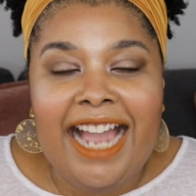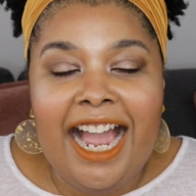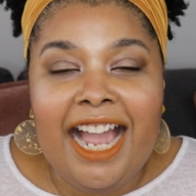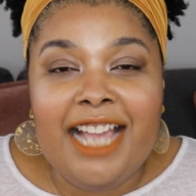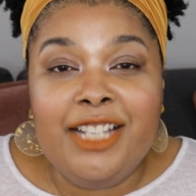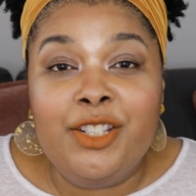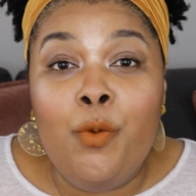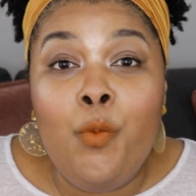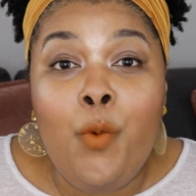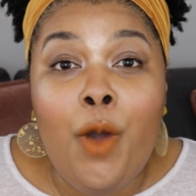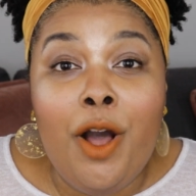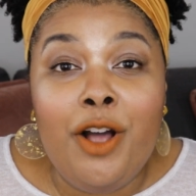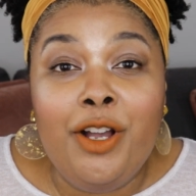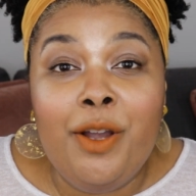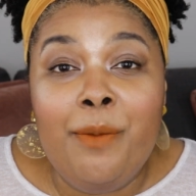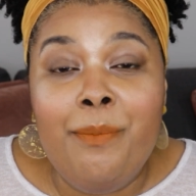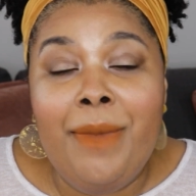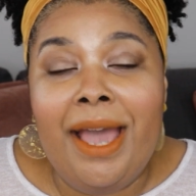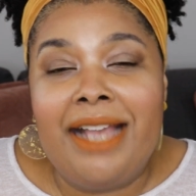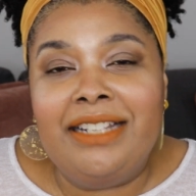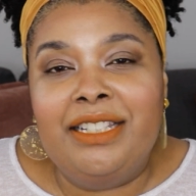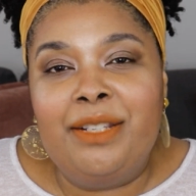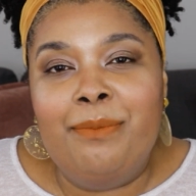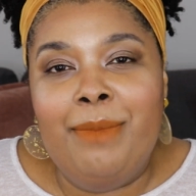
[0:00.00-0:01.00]
guys, welcome
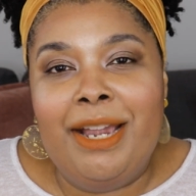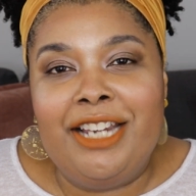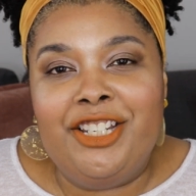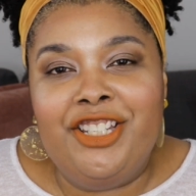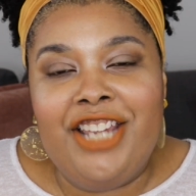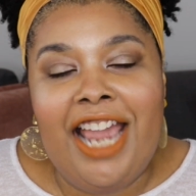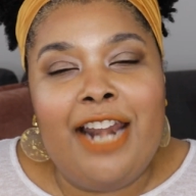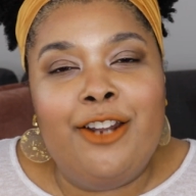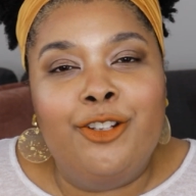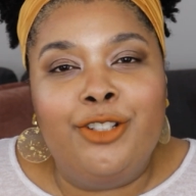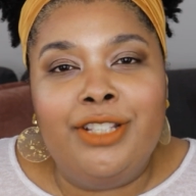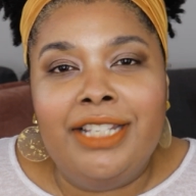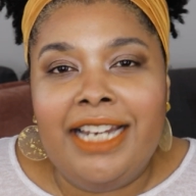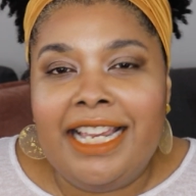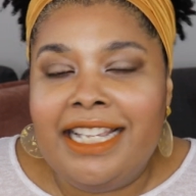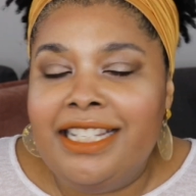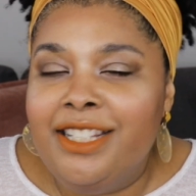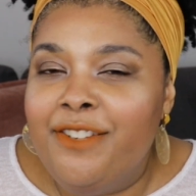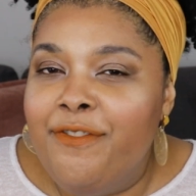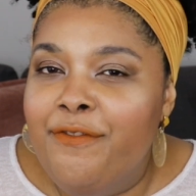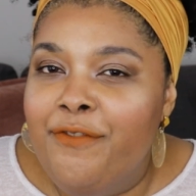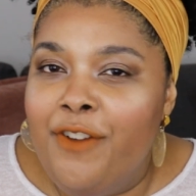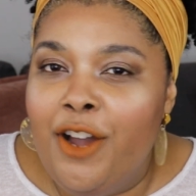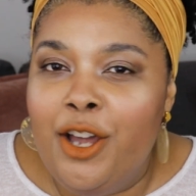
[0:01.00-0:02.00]
back to my channel.
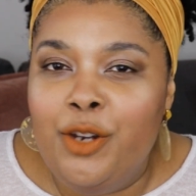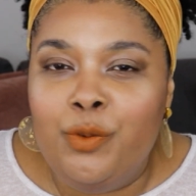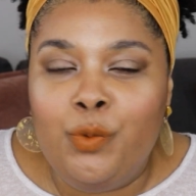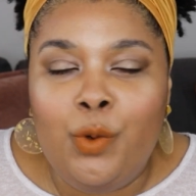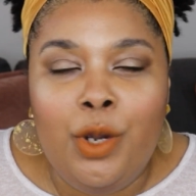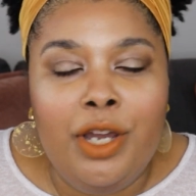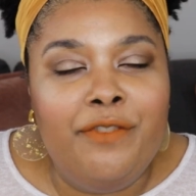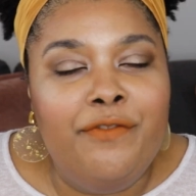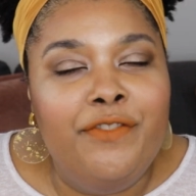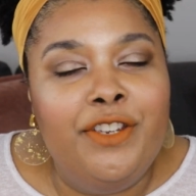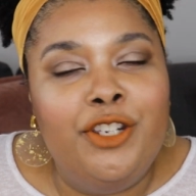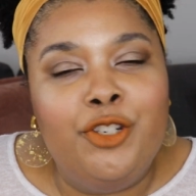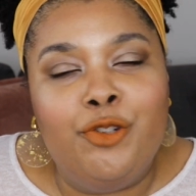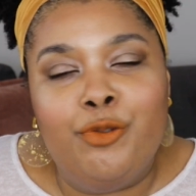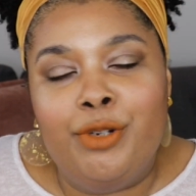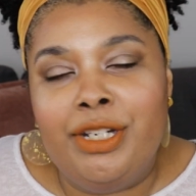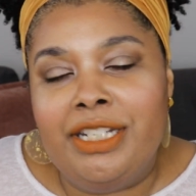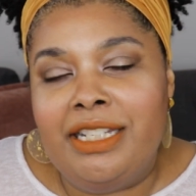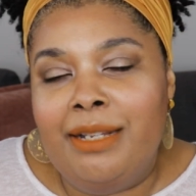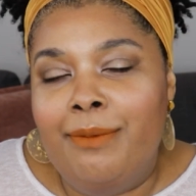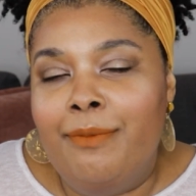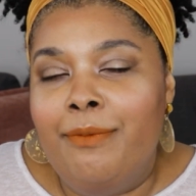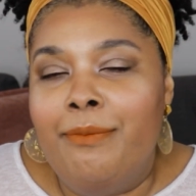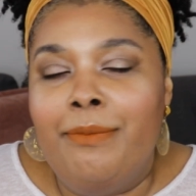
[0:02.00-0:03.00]
Today's a fun one
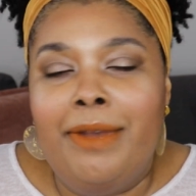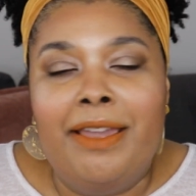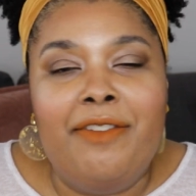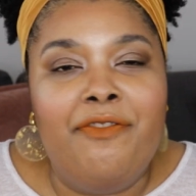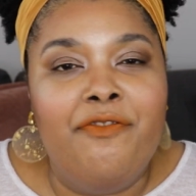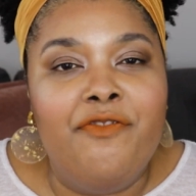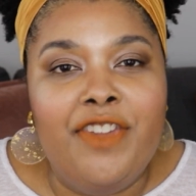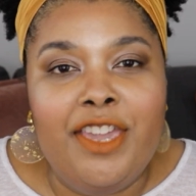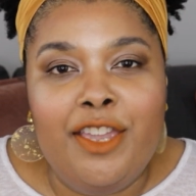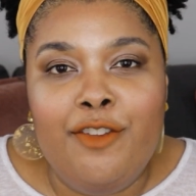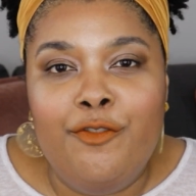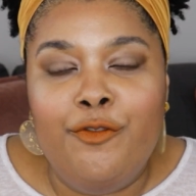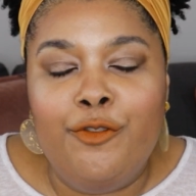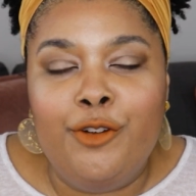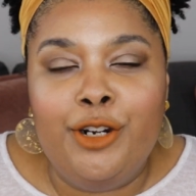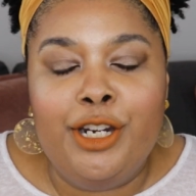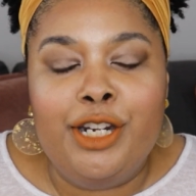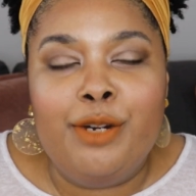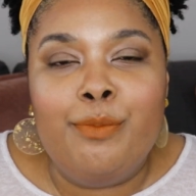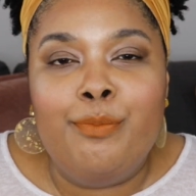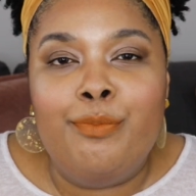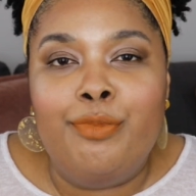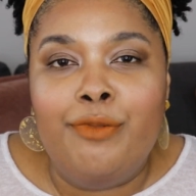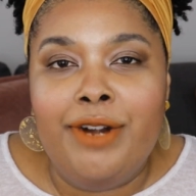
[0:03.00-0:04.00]
featuring some of my
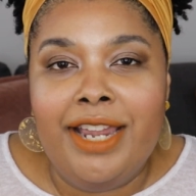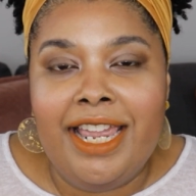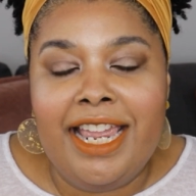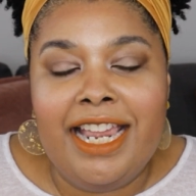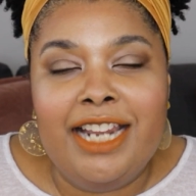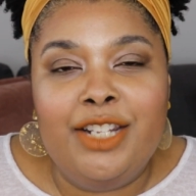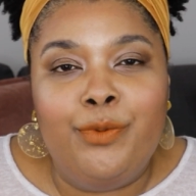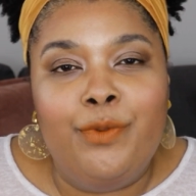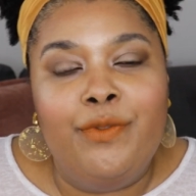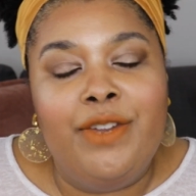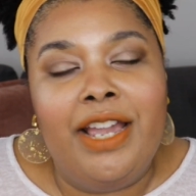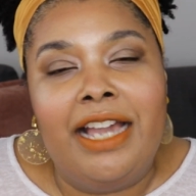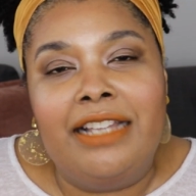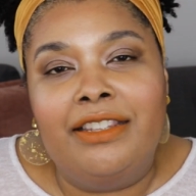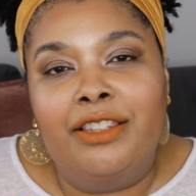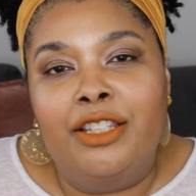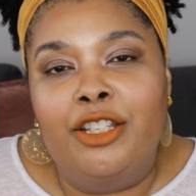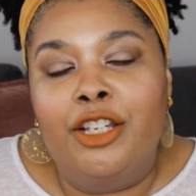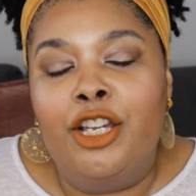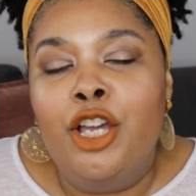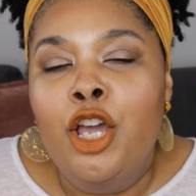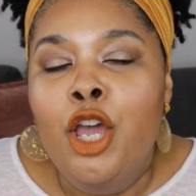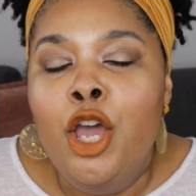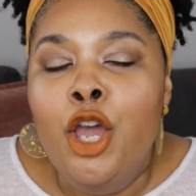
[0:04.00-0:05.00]
favorite brands. We've got
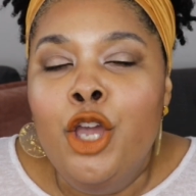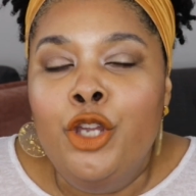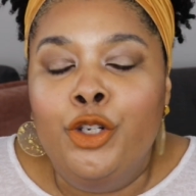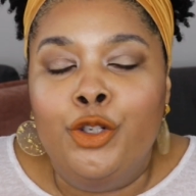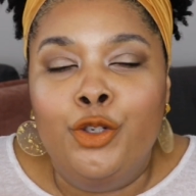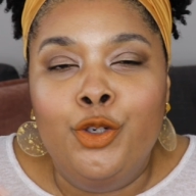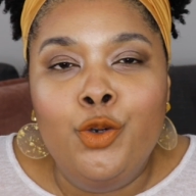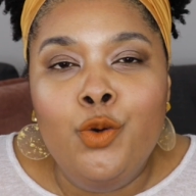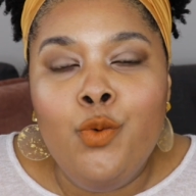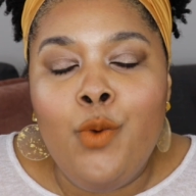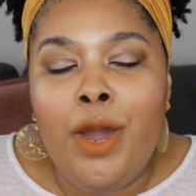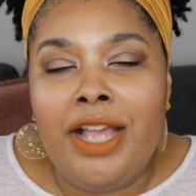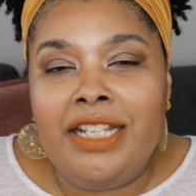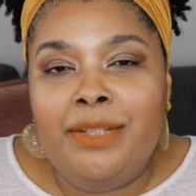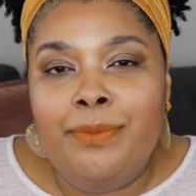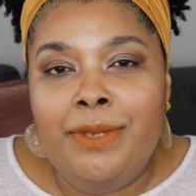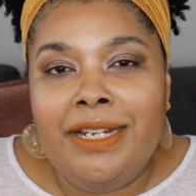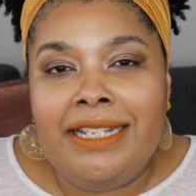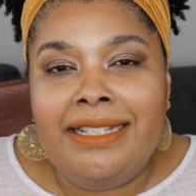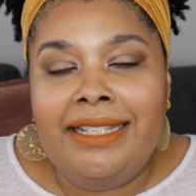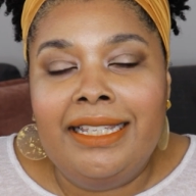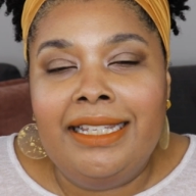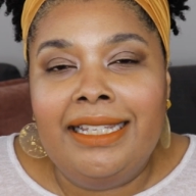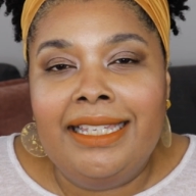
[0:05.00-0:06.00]
the new
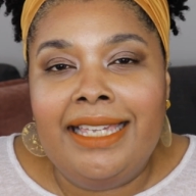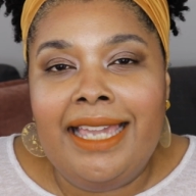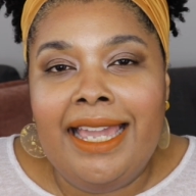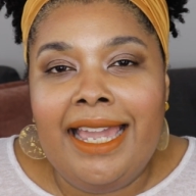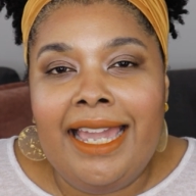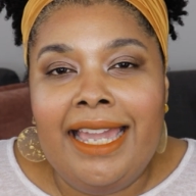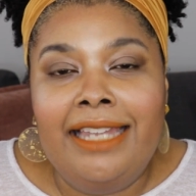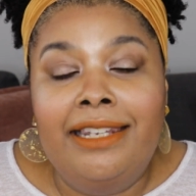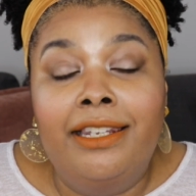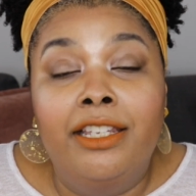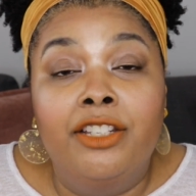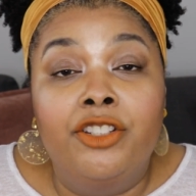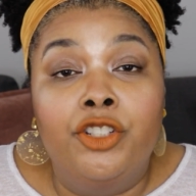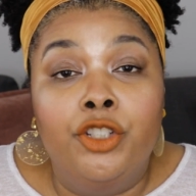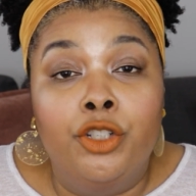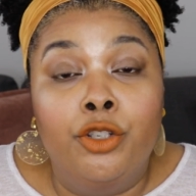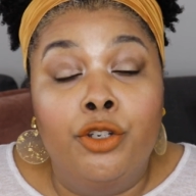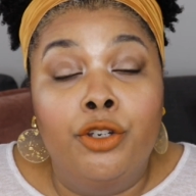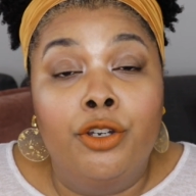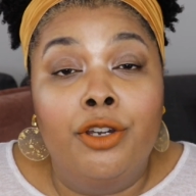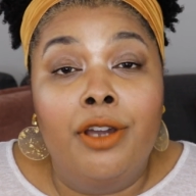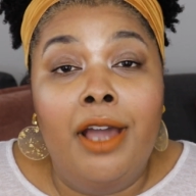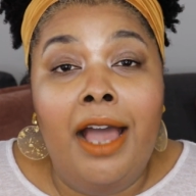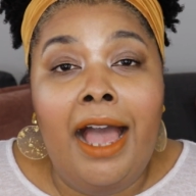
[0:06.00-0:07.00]
Westman Atelier Le
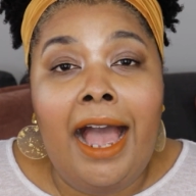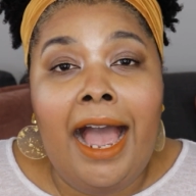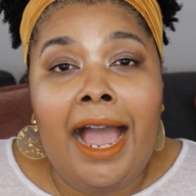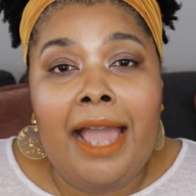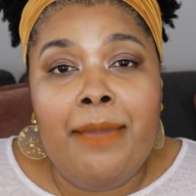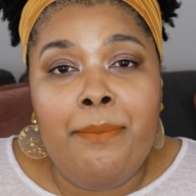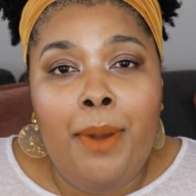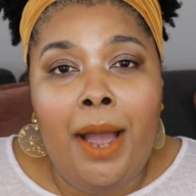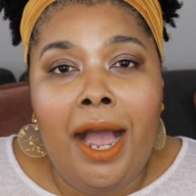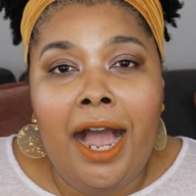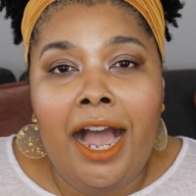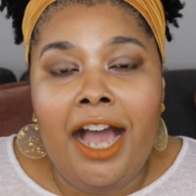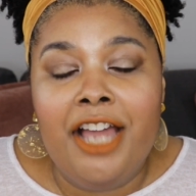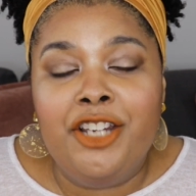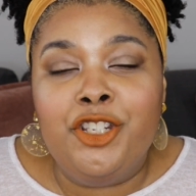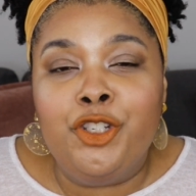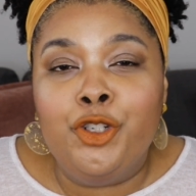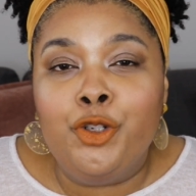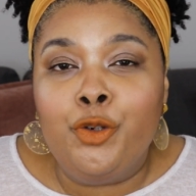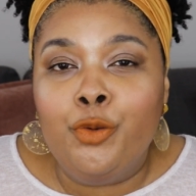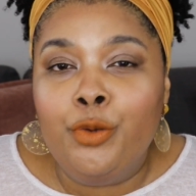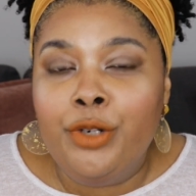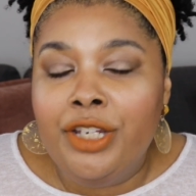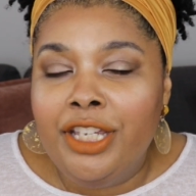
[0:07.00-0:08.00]
Jours iPod
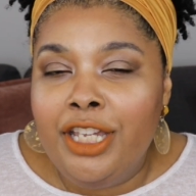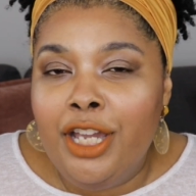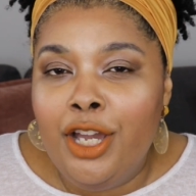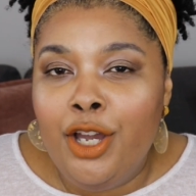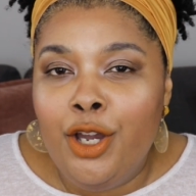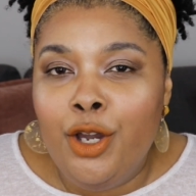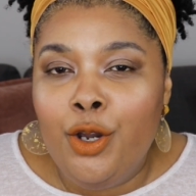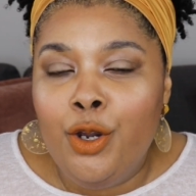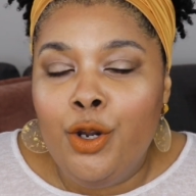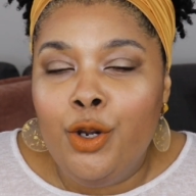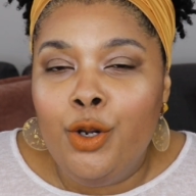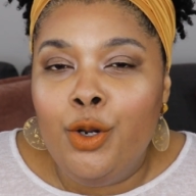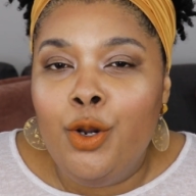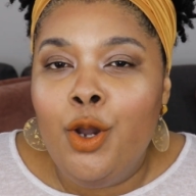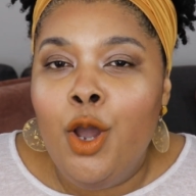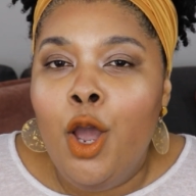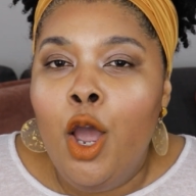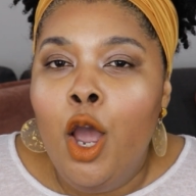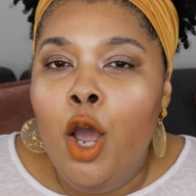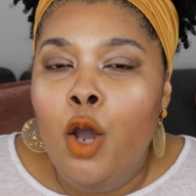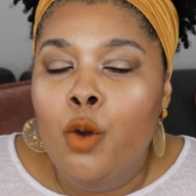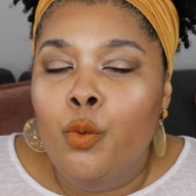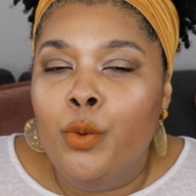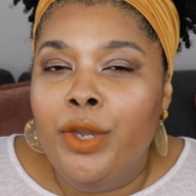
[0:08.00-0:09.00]
Trio.
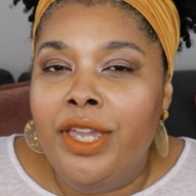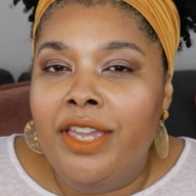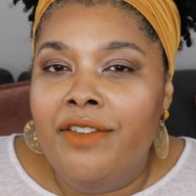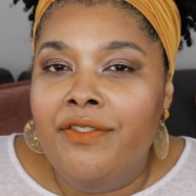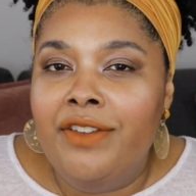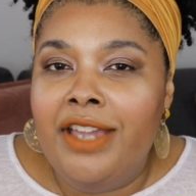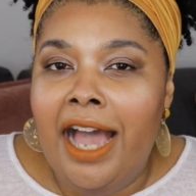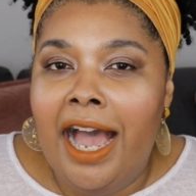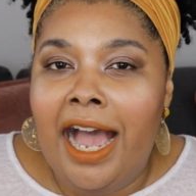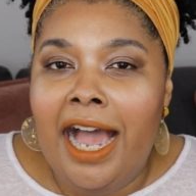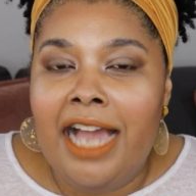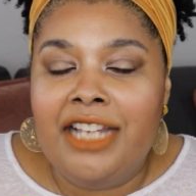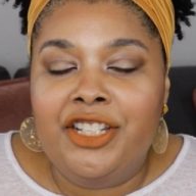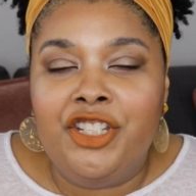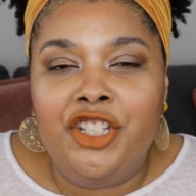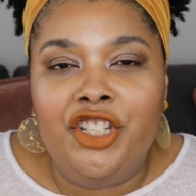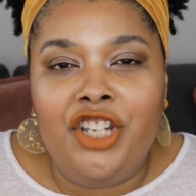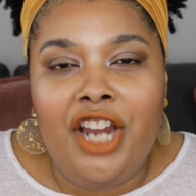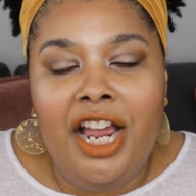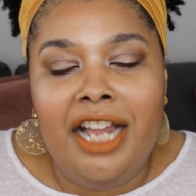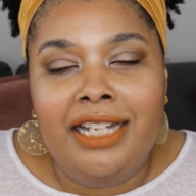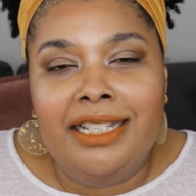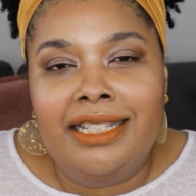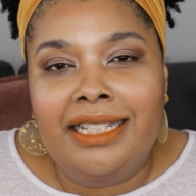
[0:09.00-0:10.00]
We've got
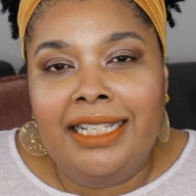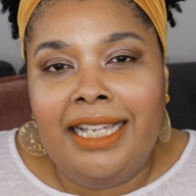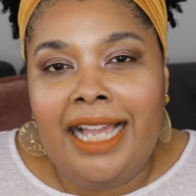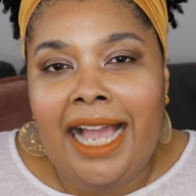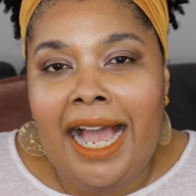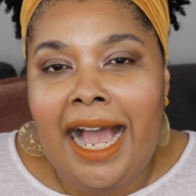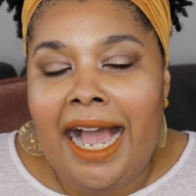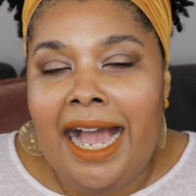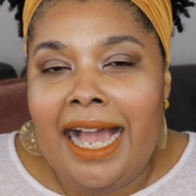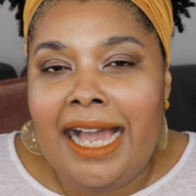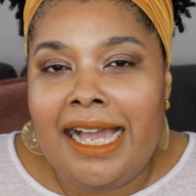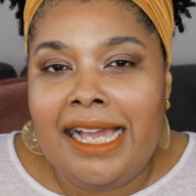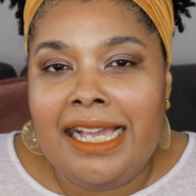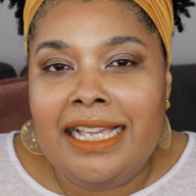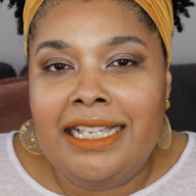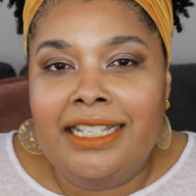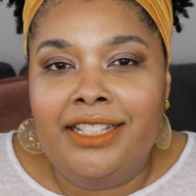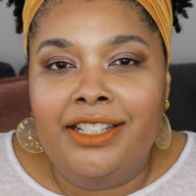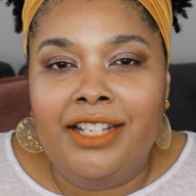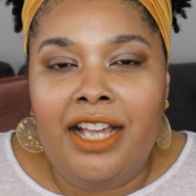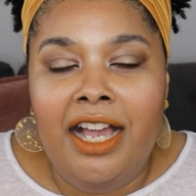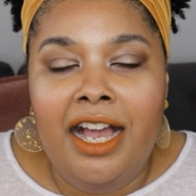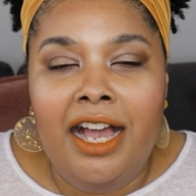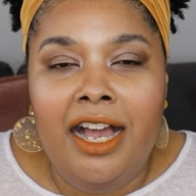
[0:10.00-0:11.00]

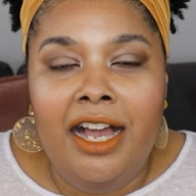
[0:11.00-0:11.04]
Chantekai's